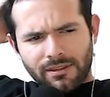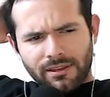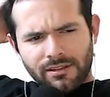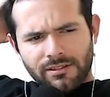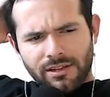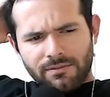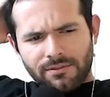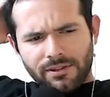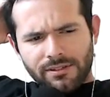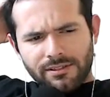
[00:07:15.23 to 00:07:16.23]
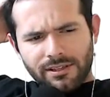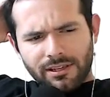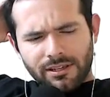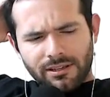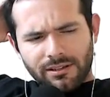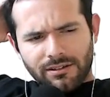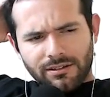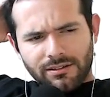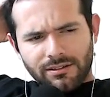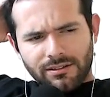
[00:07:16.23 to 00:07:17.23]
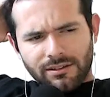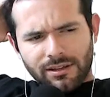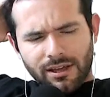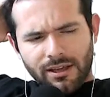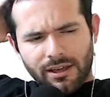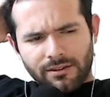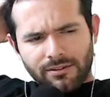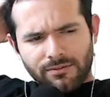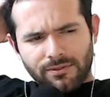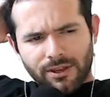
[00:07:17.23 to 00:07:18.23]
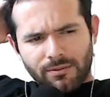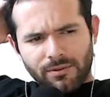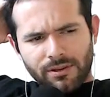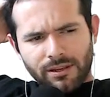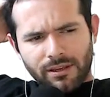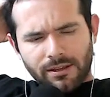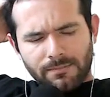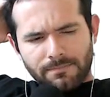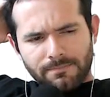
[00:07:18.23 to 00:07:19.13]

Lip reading: It's never easy. I'll never forget when and